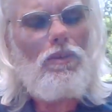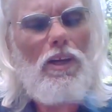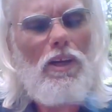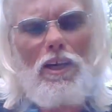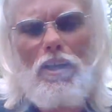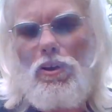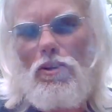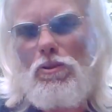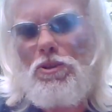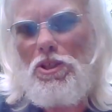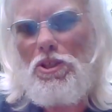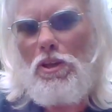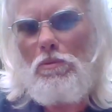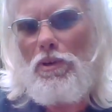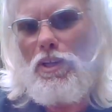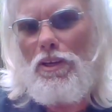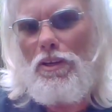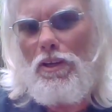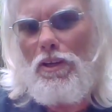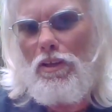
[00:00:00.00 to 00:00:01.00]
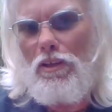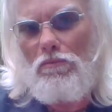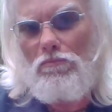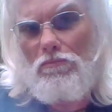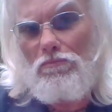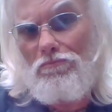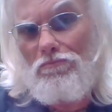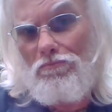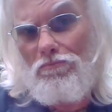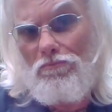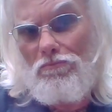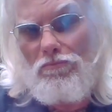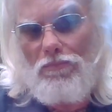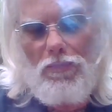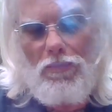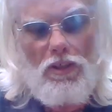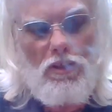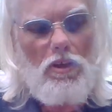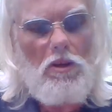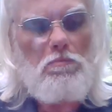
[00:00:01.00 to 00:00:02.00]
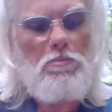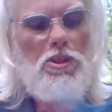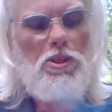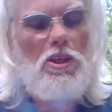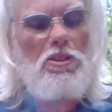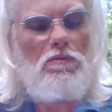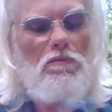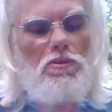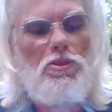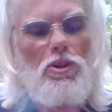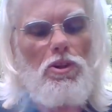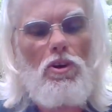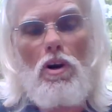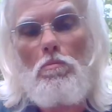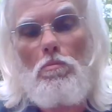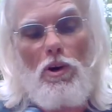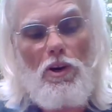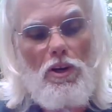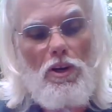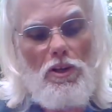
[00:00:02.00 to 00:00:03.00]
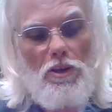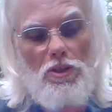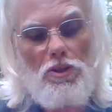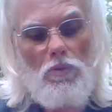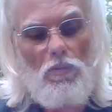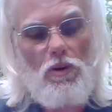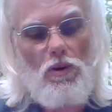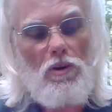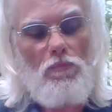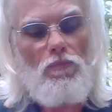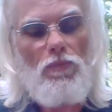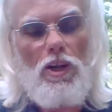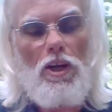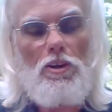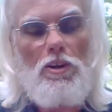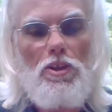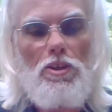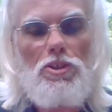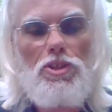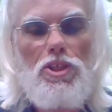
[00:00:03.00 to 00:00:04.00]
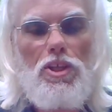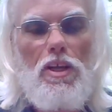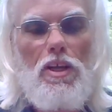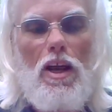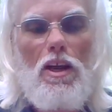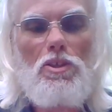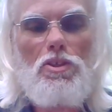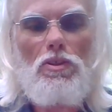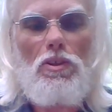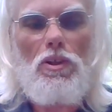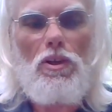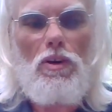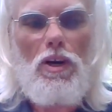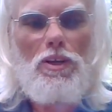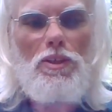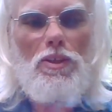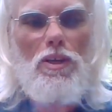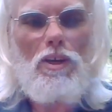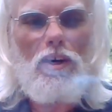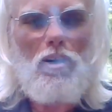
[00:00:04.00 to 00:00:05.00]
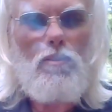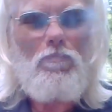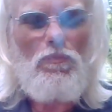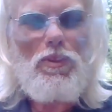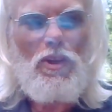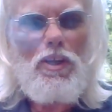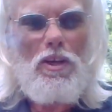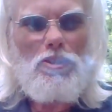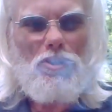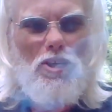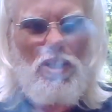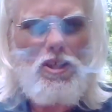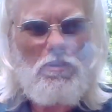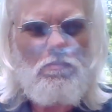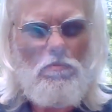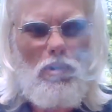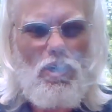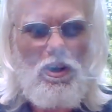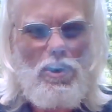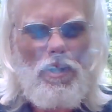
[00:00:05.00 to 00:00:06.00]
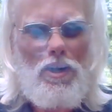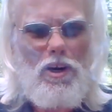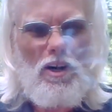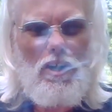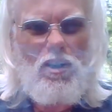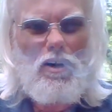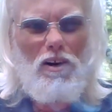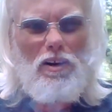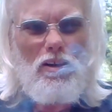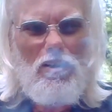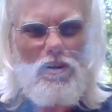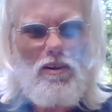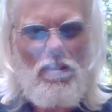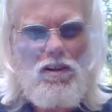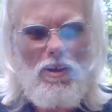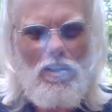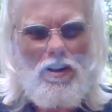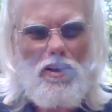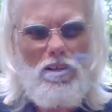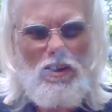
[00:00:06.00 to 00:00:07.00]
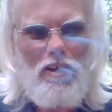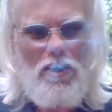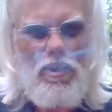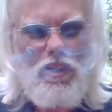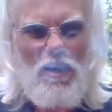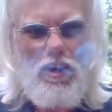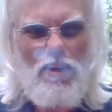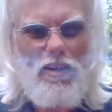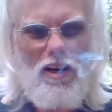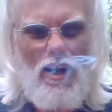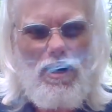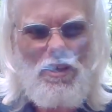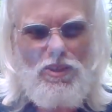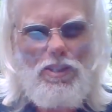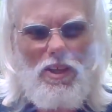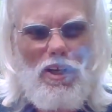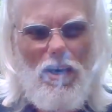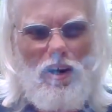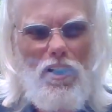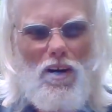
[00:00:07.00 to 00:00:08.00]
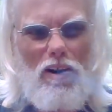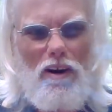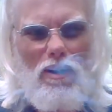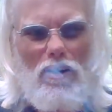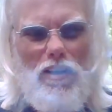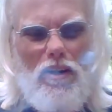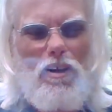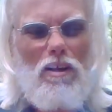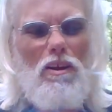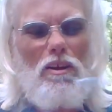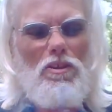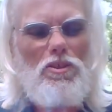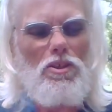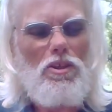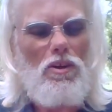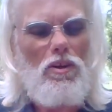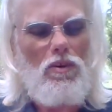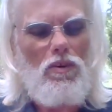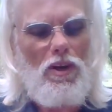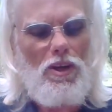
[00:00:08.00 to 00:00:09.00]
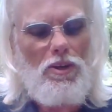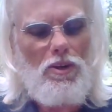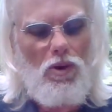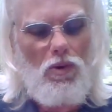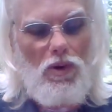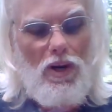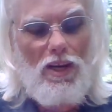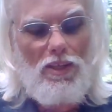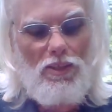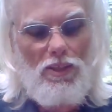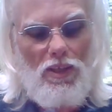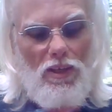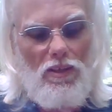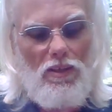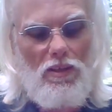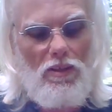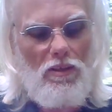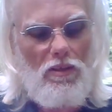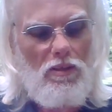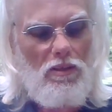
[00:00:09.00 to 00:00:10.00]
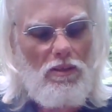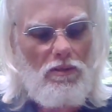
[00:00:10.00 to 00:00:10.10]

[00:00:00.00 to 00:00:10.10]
I got OCBD, obsessive cigar burning disorder, and you can see actually right there. See, it's burning there and not there. So I correct it.